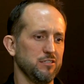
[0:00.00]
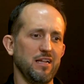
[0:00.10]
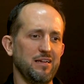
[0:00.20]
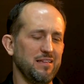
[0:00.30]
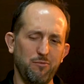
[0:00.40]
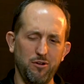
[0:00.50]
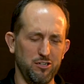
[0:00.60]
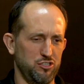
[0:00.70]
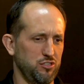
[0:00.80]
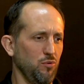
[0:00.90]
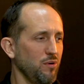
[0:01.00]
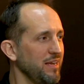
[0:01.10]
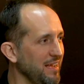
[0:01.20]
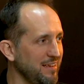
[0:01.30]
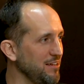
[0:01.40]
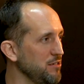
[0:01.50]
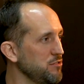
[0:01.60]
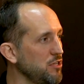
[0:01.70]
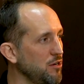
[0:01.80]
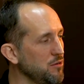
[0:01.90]
You're like, what a story,
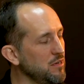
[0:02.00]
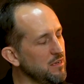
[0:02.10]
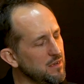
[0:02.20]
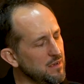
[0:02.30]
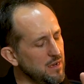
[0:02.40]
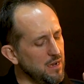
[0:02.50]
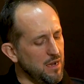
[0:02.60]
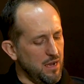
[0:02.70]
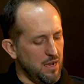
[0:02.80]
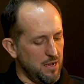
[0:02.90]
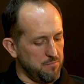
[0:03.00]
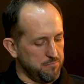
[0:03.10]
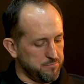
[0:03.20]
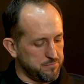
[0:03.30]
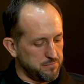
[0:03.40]
So, so